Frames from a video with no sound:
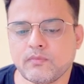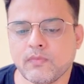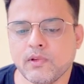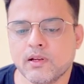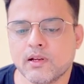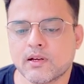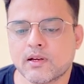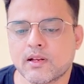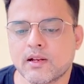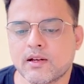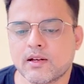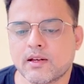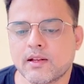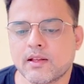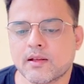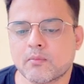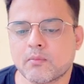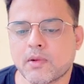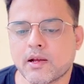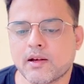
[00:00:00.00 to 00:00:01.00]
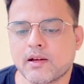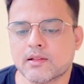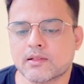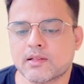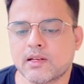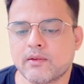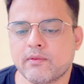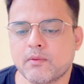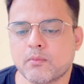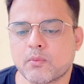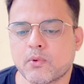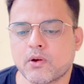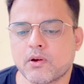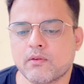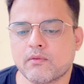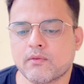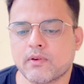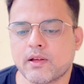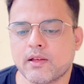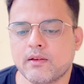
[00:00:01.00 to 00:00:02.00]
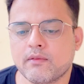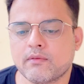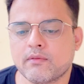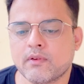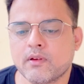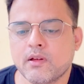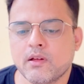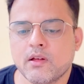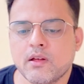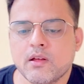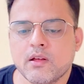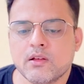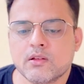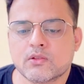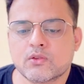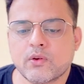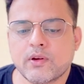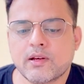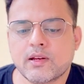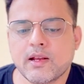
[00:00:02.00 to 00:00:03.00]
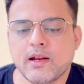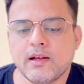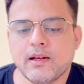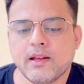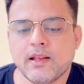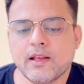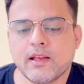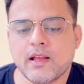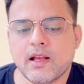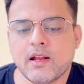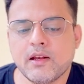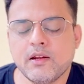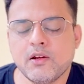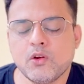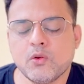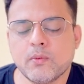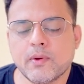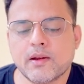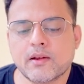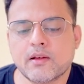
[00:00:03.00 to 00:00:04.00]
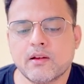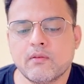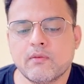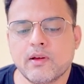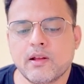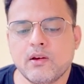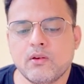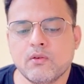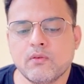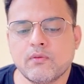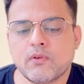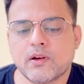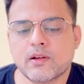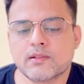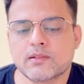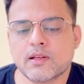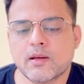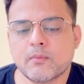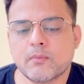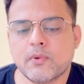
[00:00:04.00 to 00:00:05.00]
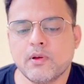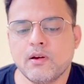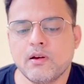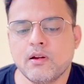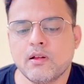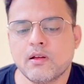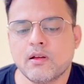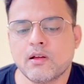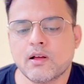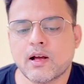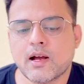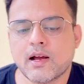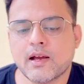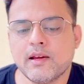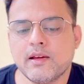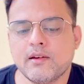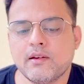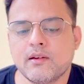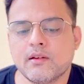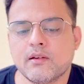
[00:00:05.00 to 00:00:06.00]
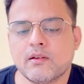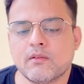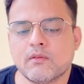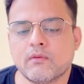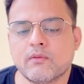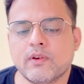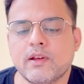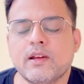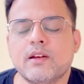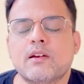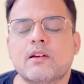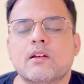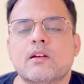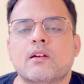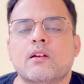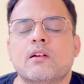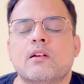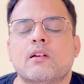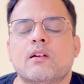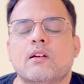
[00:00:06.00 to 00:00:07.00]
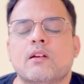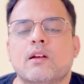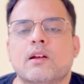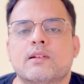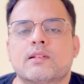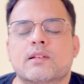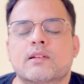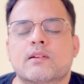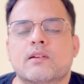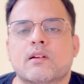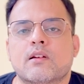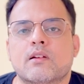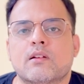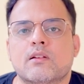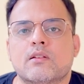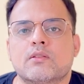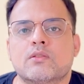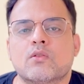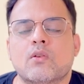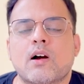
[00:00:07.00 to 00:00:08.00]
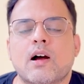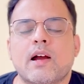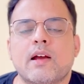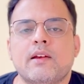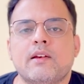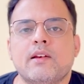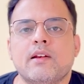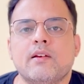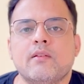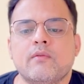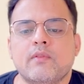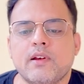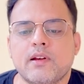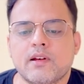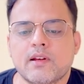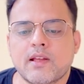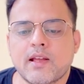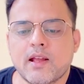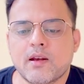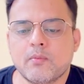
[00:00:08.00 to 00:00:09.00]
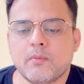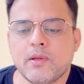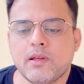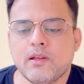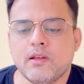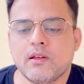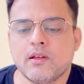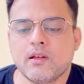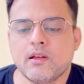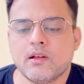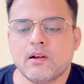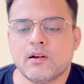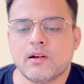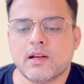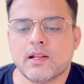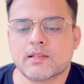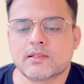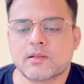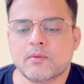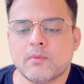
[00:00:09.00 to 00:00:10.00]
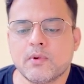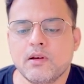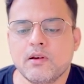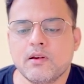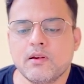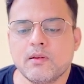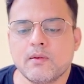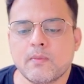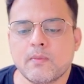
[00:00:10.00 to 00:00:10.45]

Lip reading: it can take minus 11.5. So it can take any numerical value, for example height, weight, etc. So height and weight can be decimal